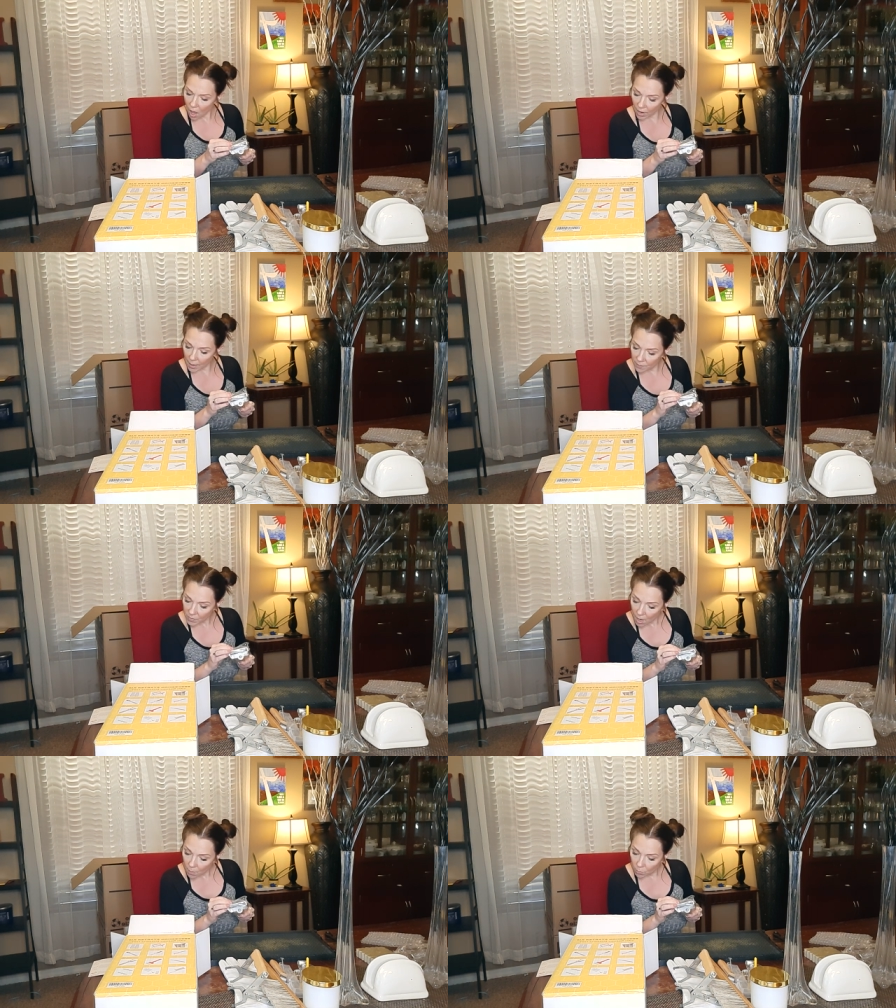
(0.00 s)
Okay,
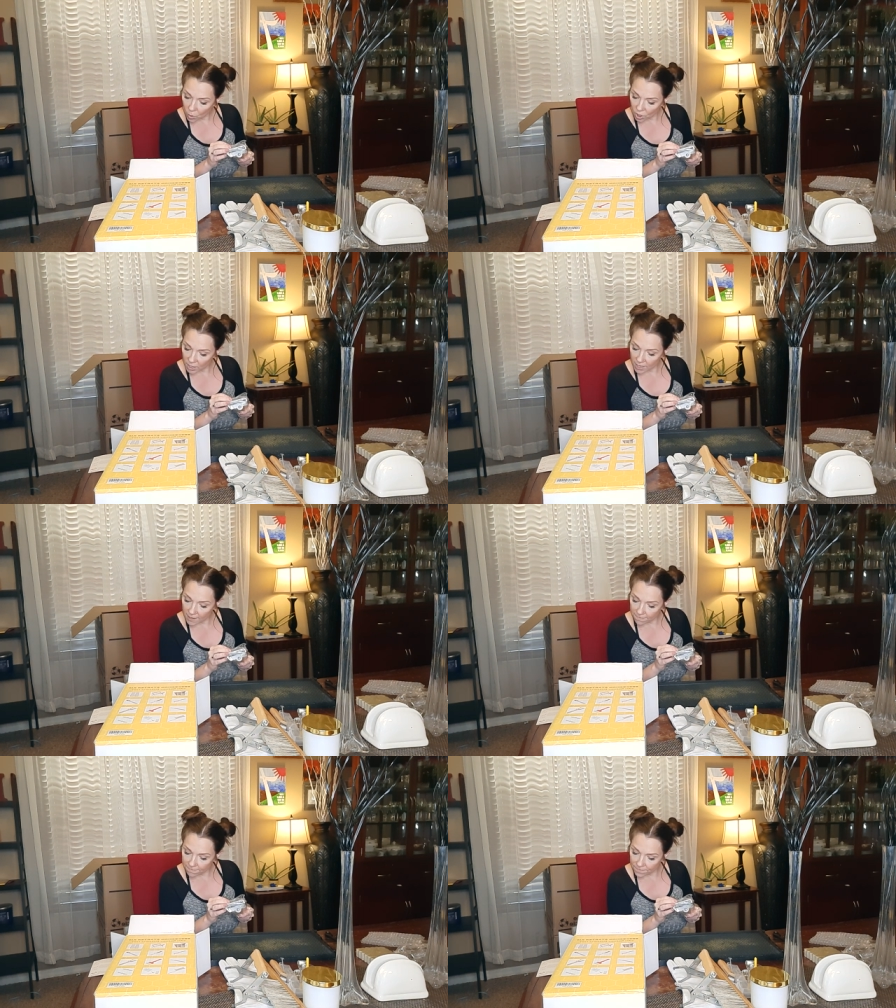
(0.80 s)
more
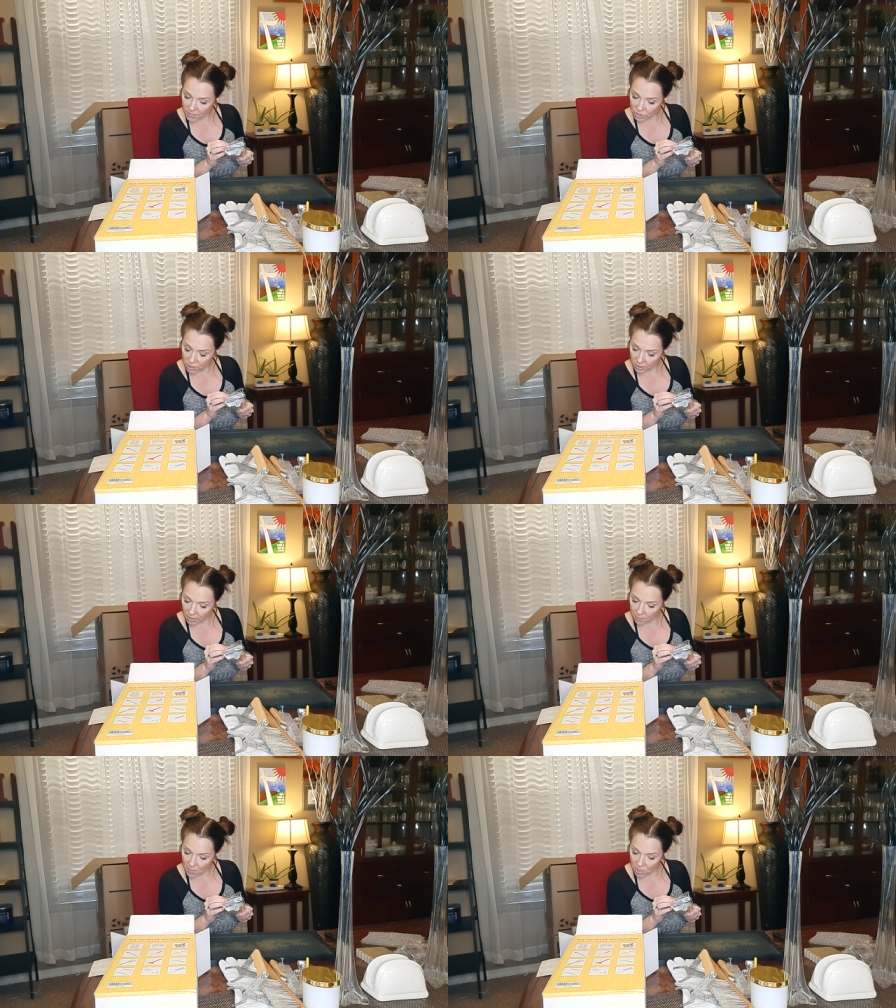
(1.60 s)

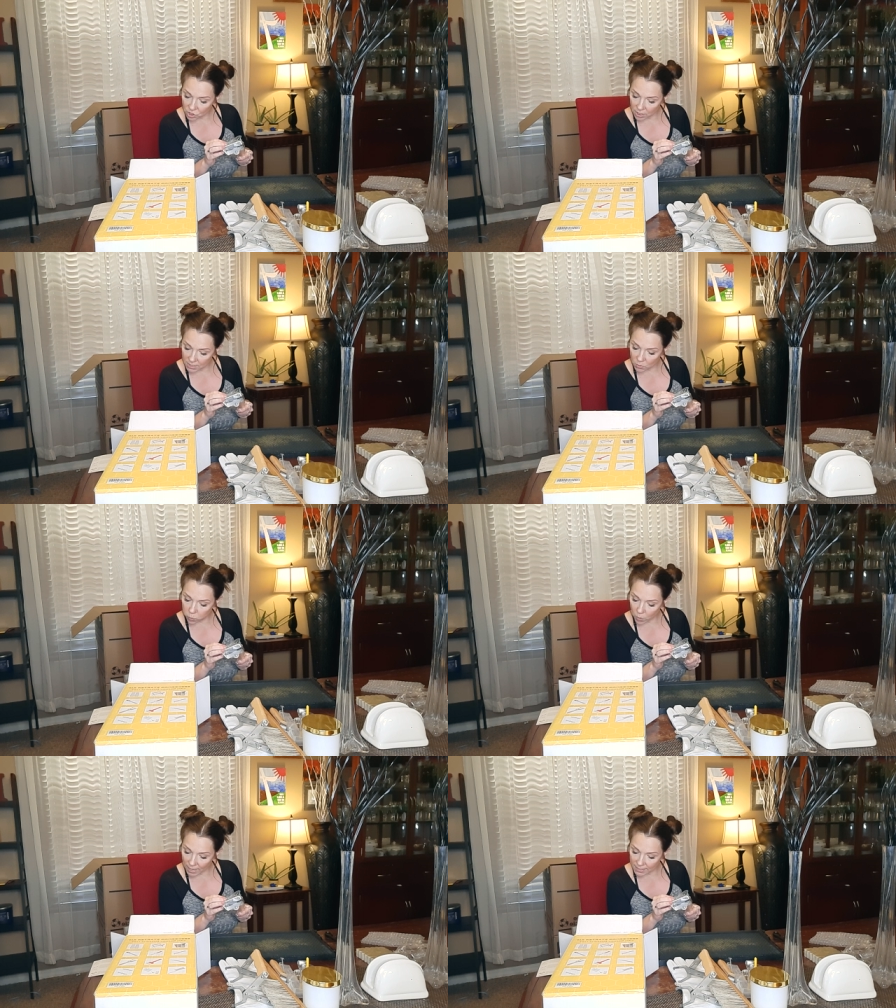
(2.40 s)
efficiently, much
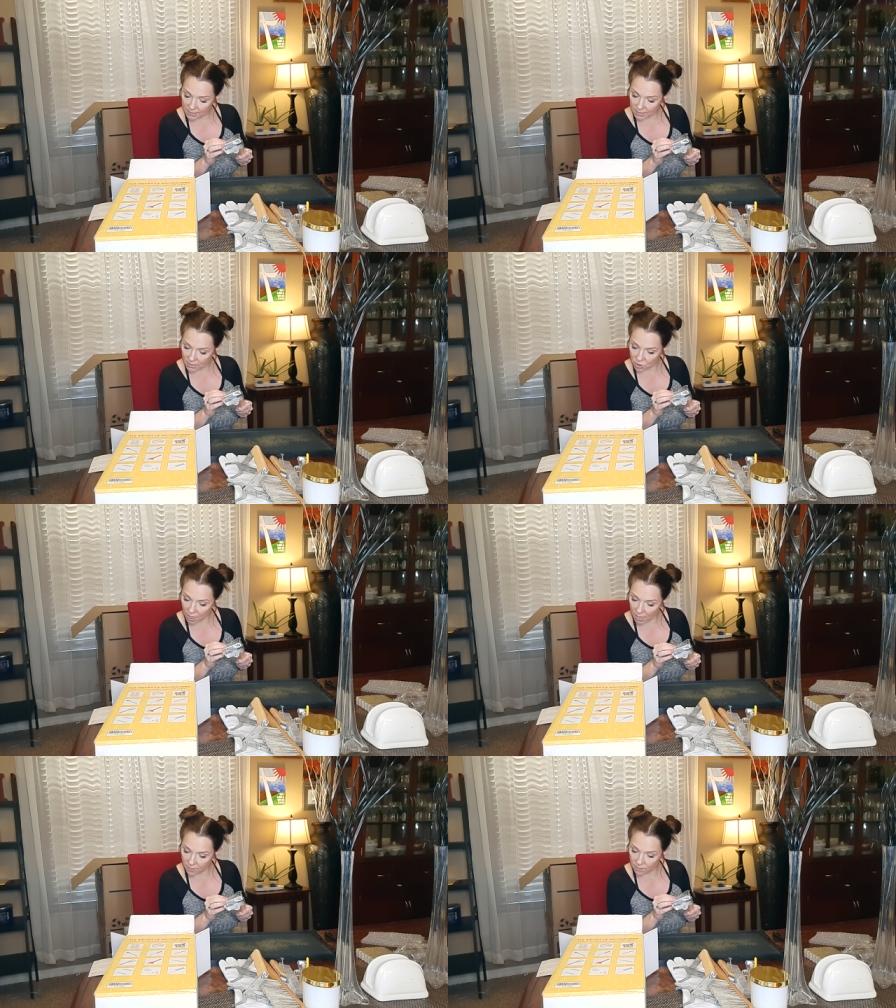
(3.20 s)
less wastage
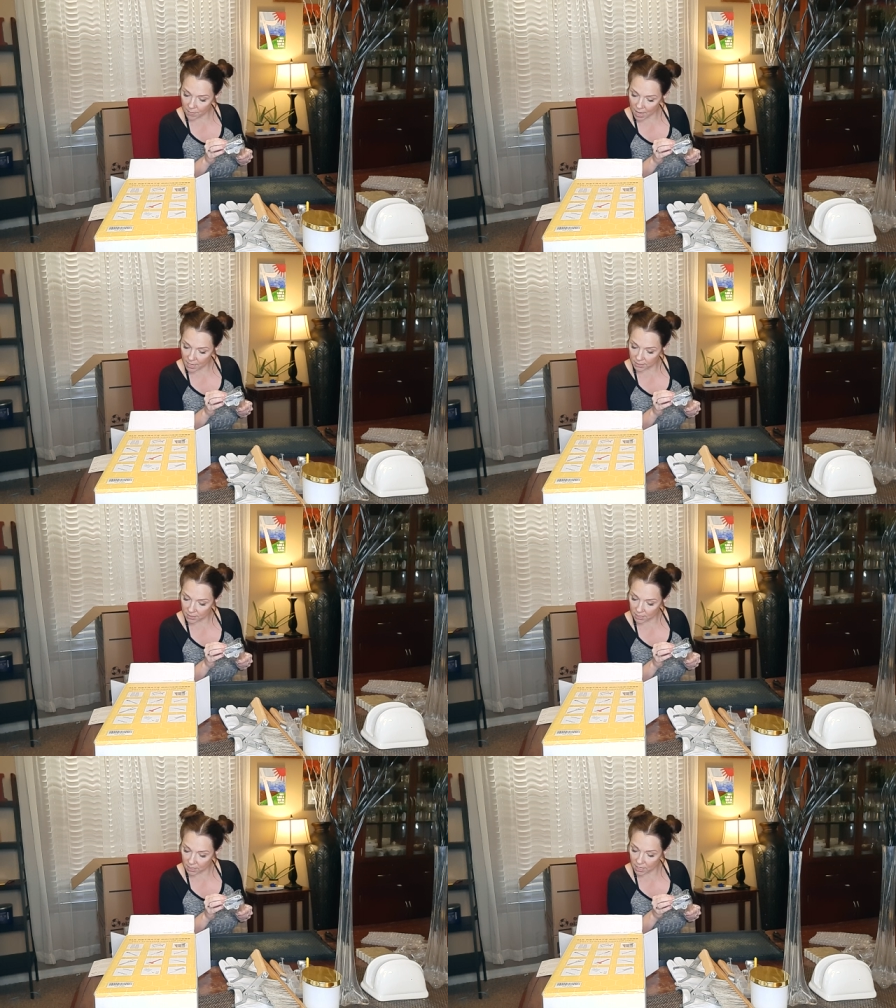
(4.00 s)
and
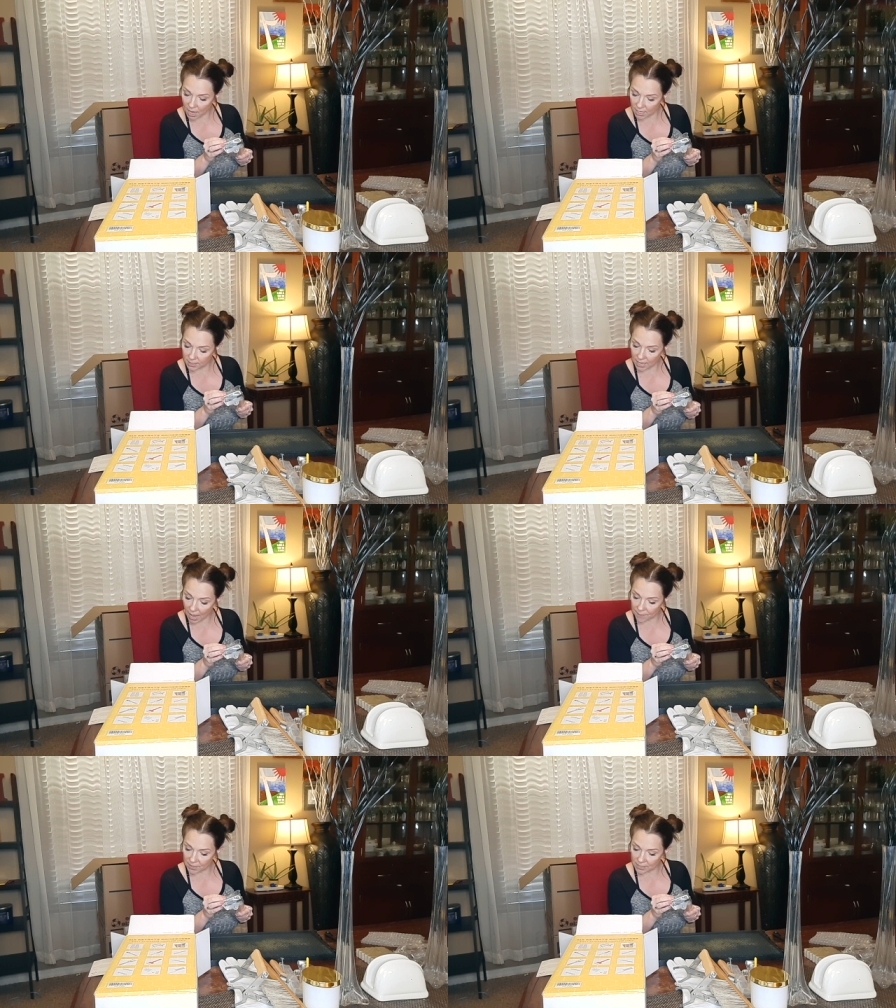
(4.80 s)
mess than an
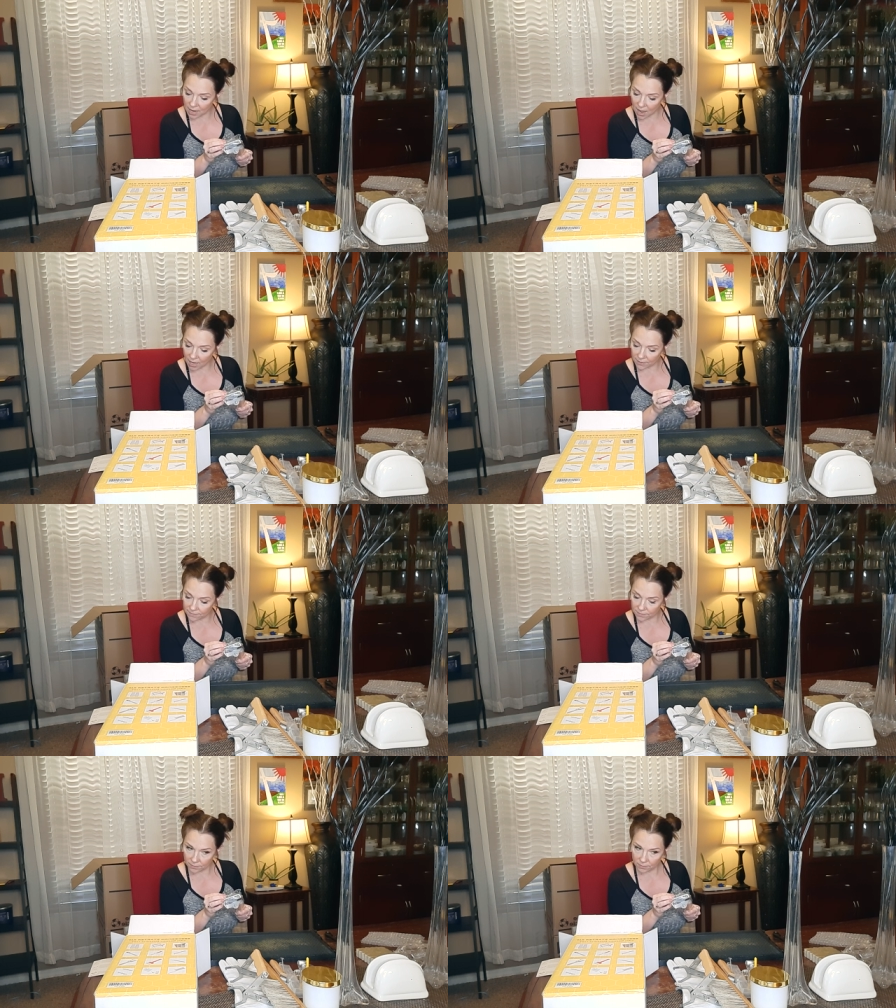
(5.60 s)
uncapping knife.